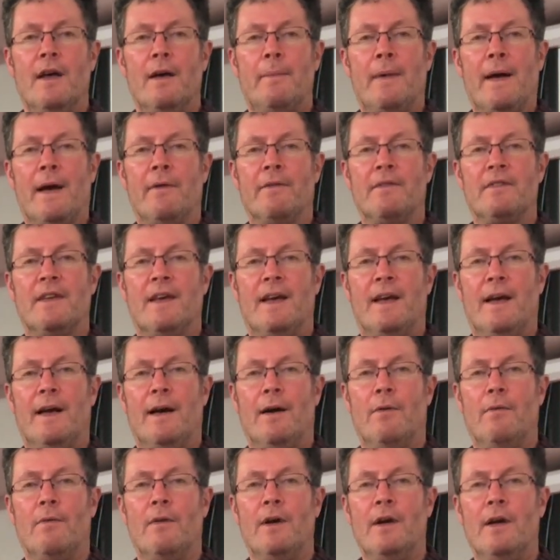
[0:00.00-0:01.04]
about
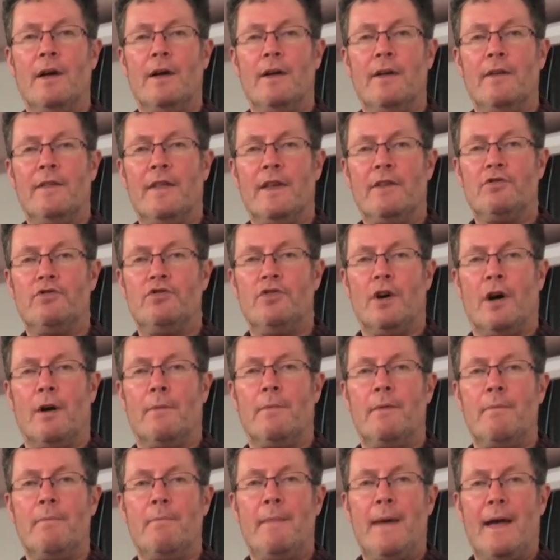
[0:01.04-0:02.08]
how this
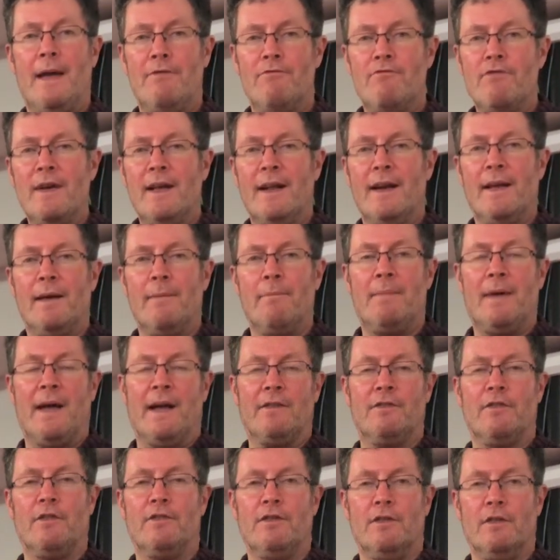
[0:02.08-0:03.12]
job may really
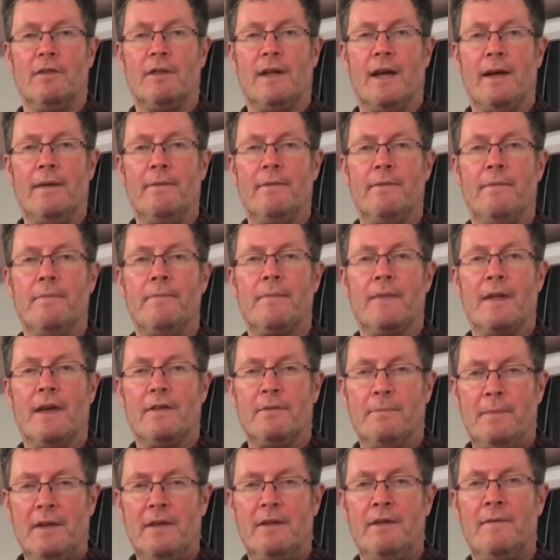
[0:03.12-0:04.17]
impact on your life. I'll
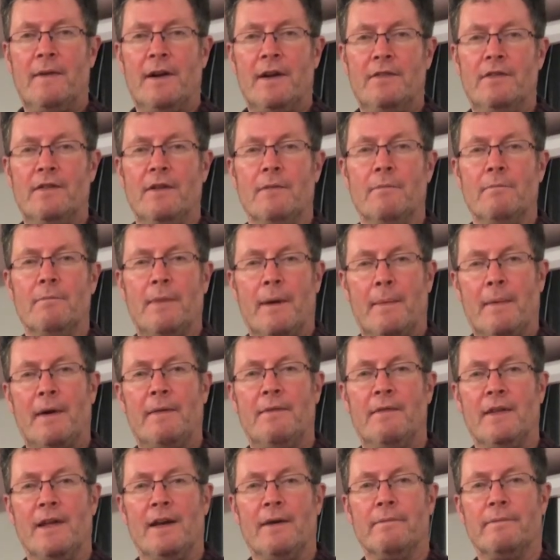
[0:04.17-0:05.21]
speak to you very soon. Bye-bye
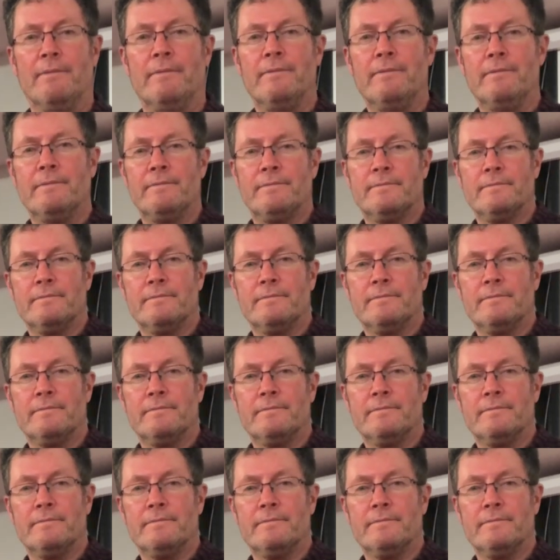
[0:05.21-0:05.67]
for now.